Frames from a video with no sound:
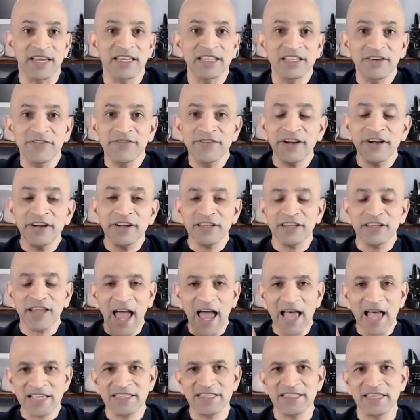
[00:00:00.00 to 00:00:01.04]
And the very
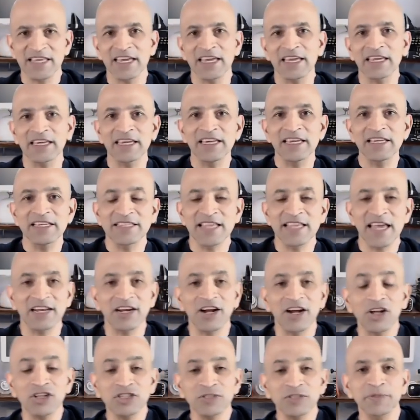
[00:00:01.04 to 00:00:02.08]
last thing is
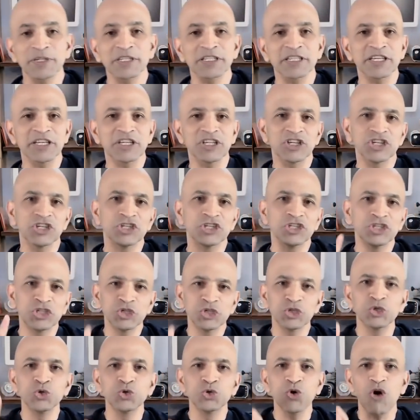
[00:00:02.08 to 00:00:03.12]
that ultimately
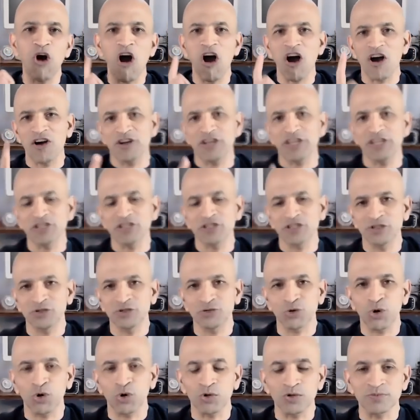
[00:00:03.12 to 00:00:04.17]
you are in
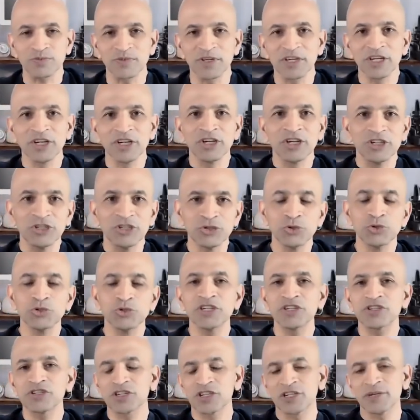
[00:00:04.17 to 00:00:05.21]
control. You
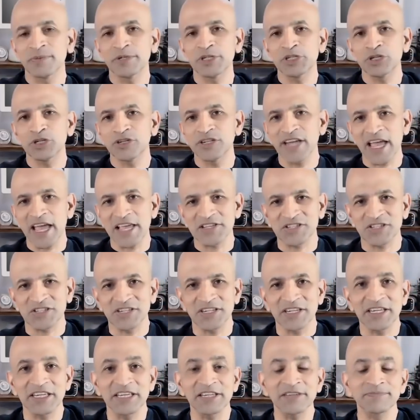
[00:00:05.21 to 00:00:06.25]
determine your
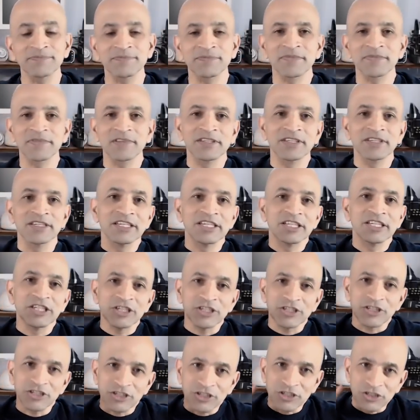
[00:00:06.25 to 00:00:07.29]
destiny.
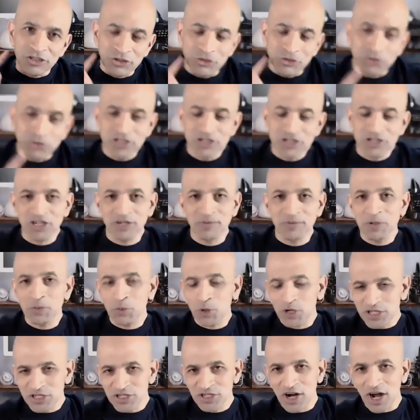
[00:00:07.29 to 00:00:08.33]
You
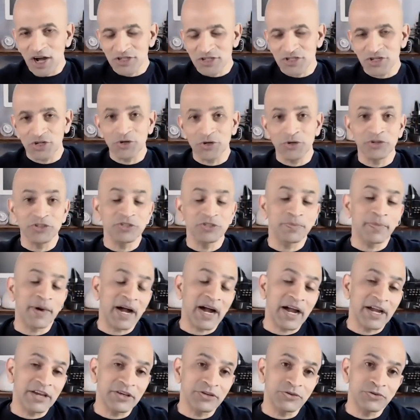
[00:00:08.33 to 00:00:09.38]
determine what stocks you're going to buy.